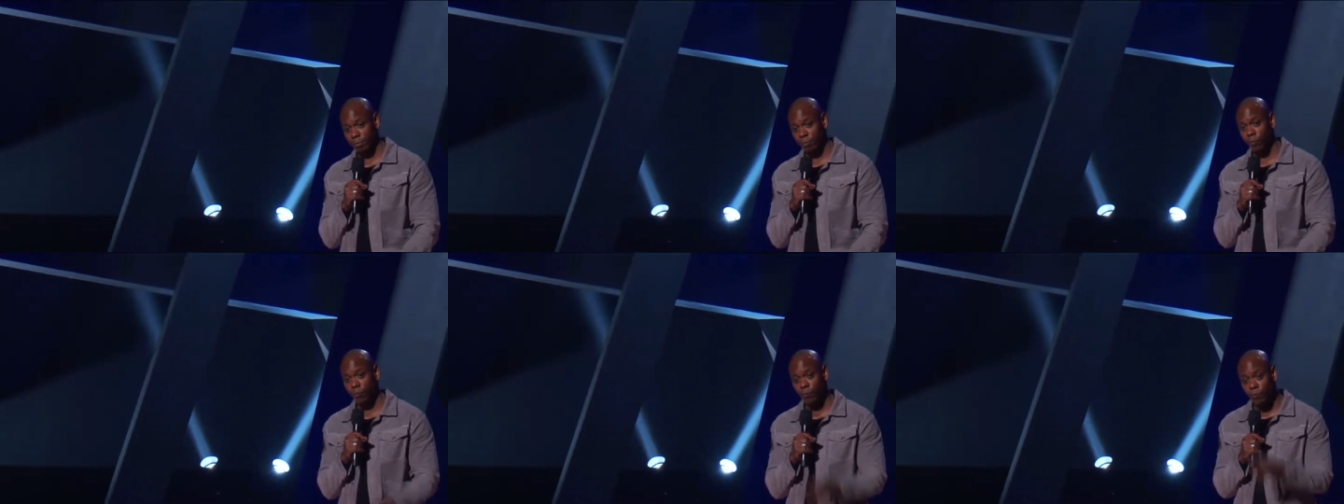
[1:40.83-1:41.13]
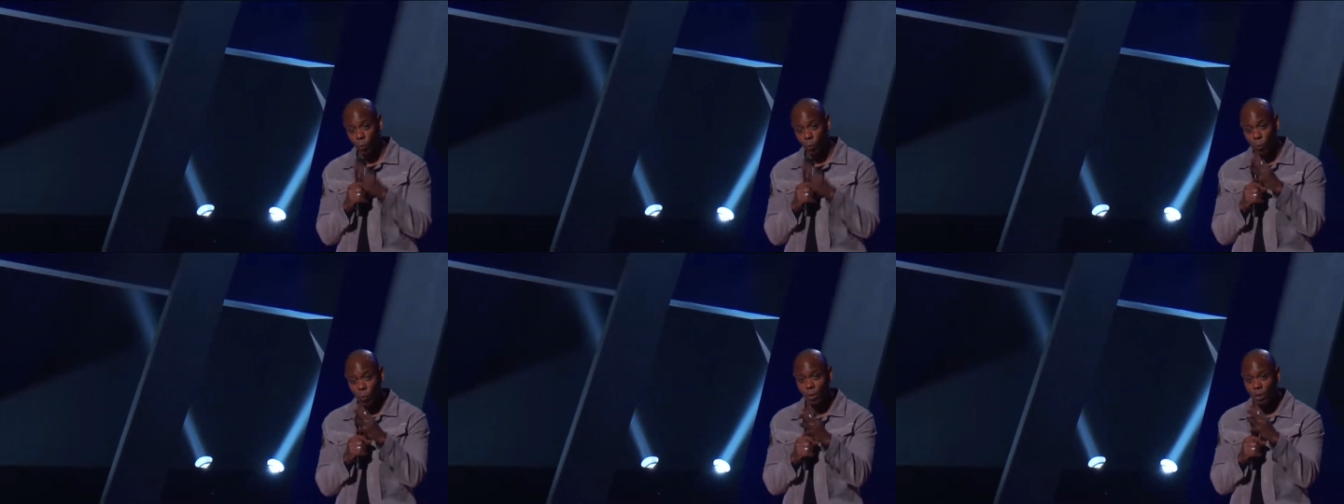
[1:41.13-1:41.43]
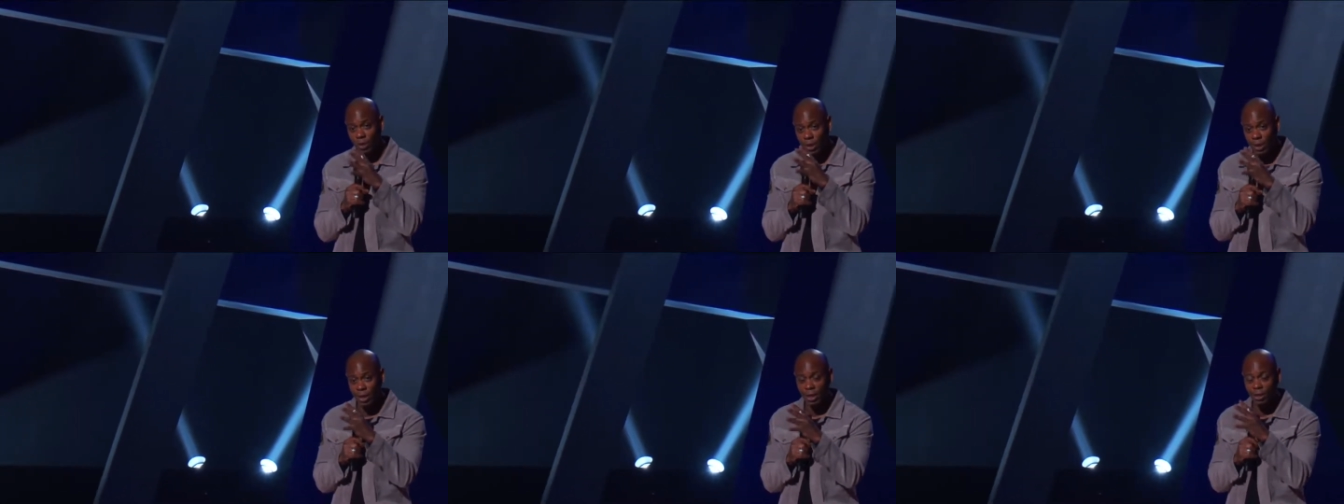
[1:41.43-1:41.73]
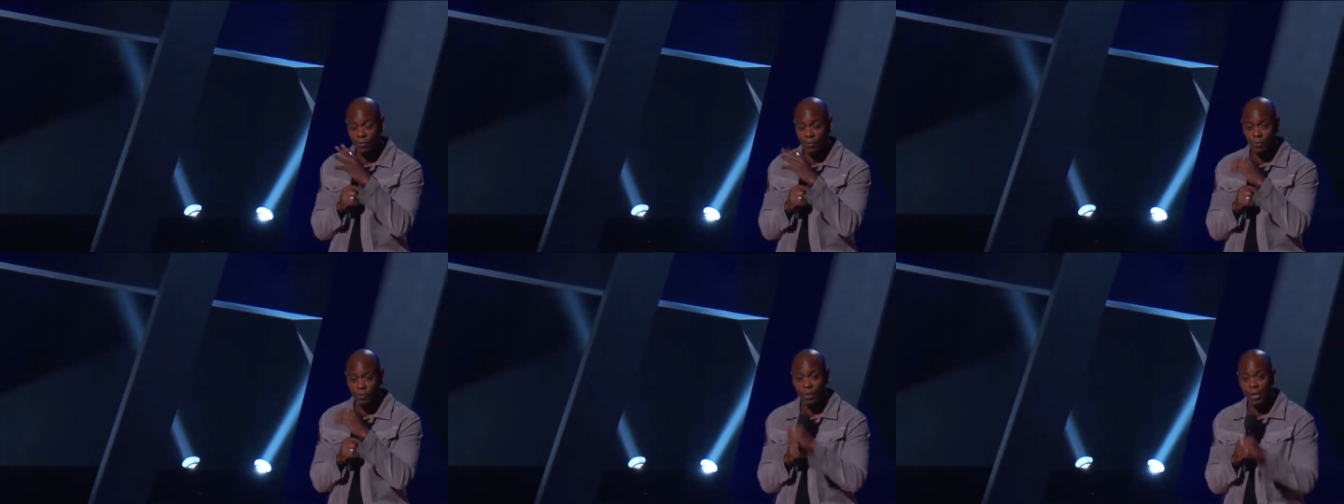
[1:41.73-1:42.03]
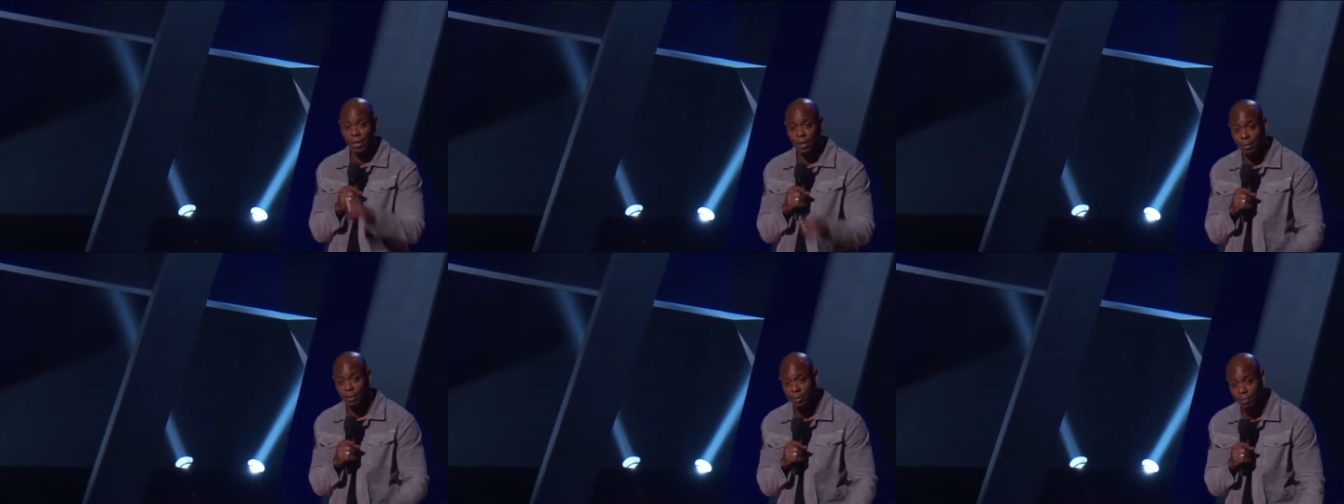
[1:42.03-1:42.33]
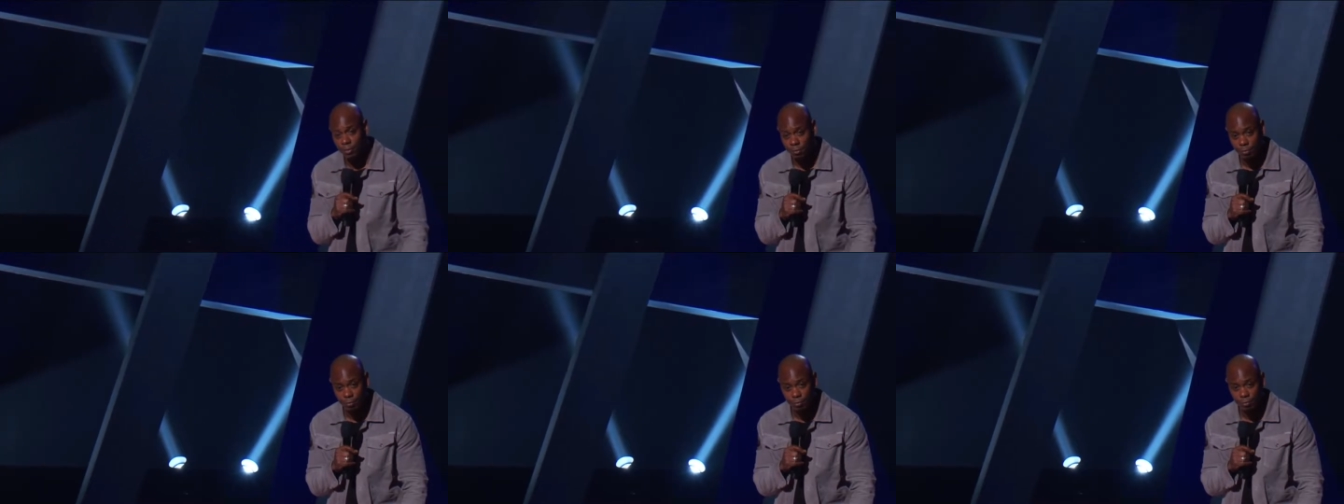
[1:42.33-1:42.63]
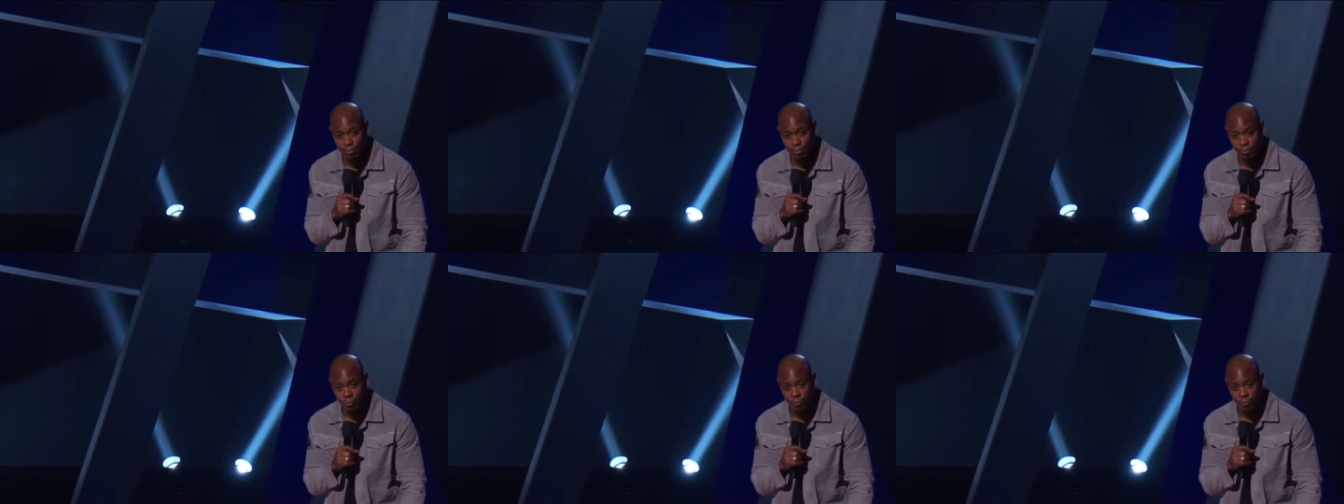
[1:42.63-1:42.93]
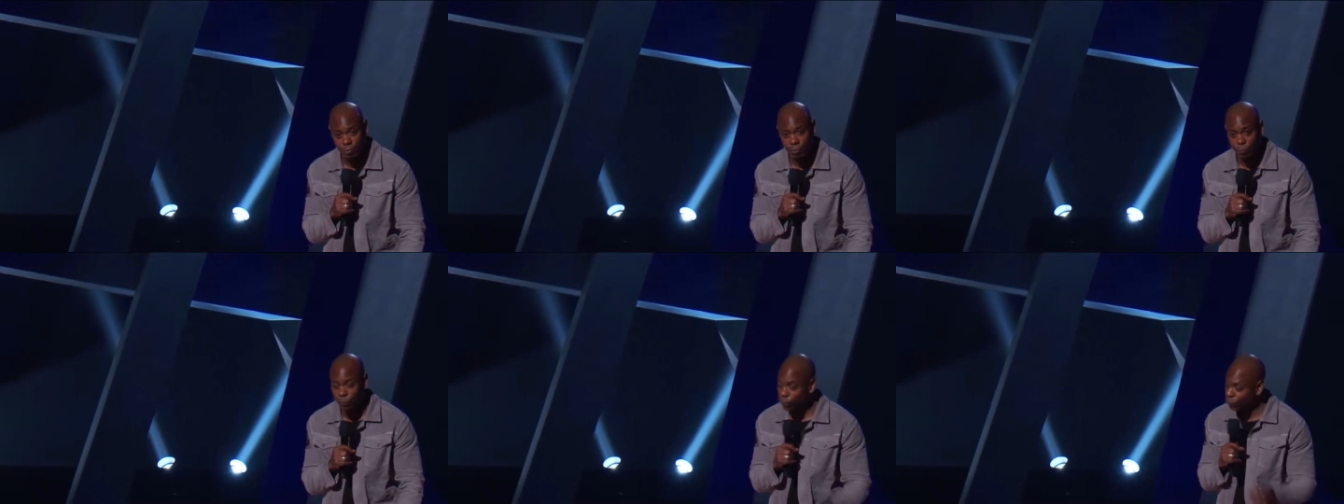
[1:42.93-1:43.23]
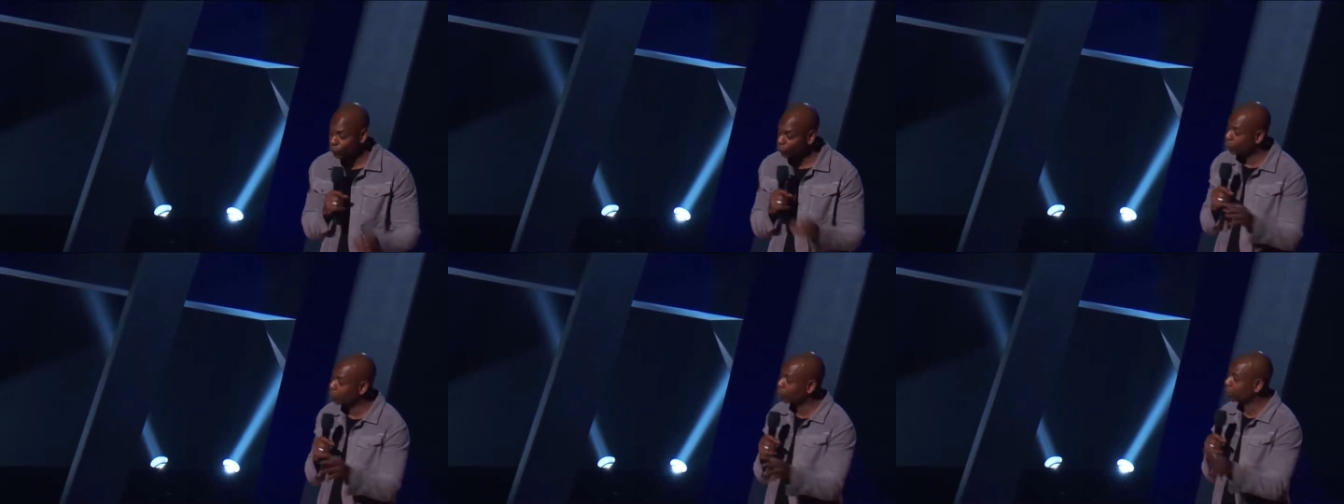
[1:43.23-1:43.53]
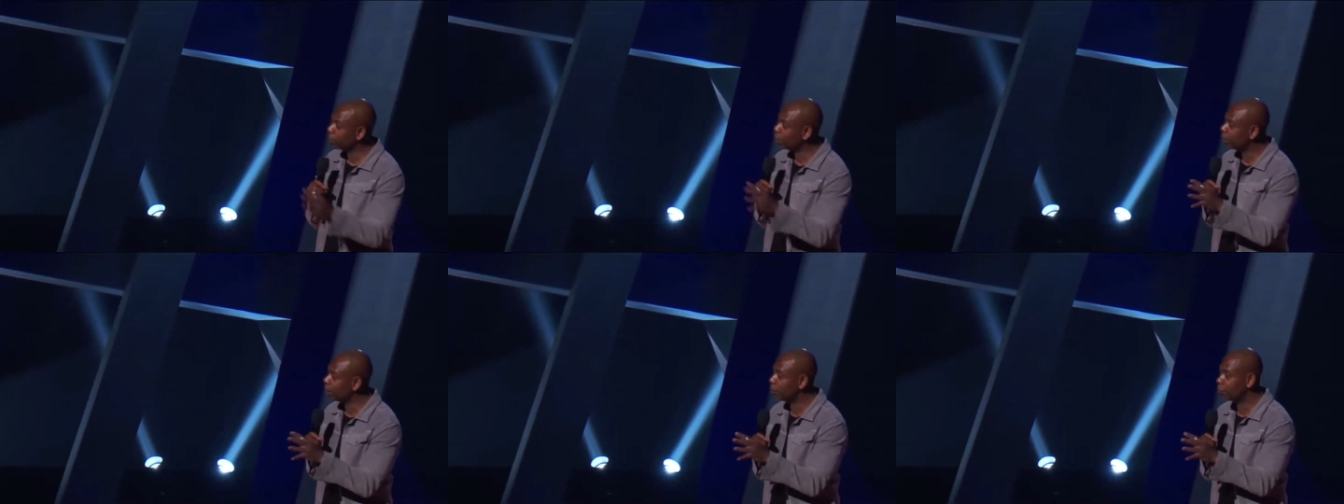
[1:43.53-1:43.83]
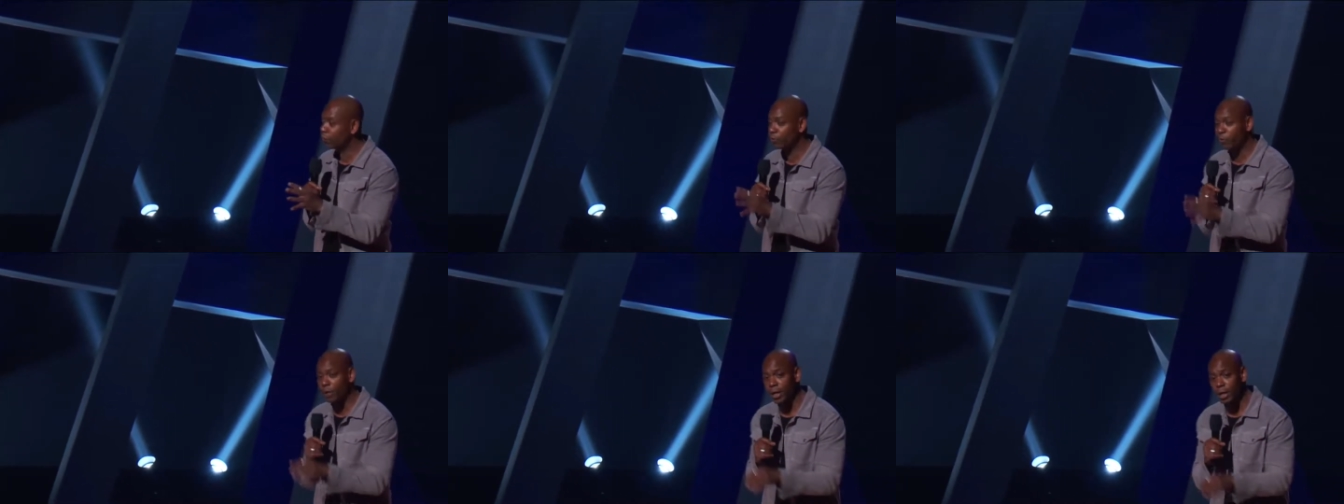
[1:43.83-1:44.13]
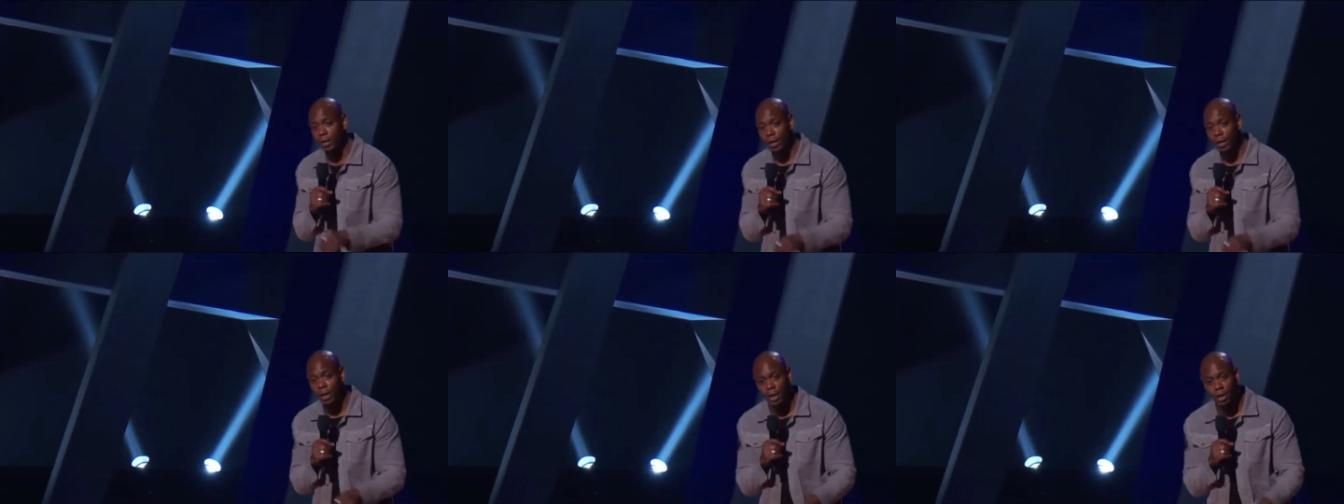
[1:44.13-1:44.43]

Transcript: Four days later, four days later,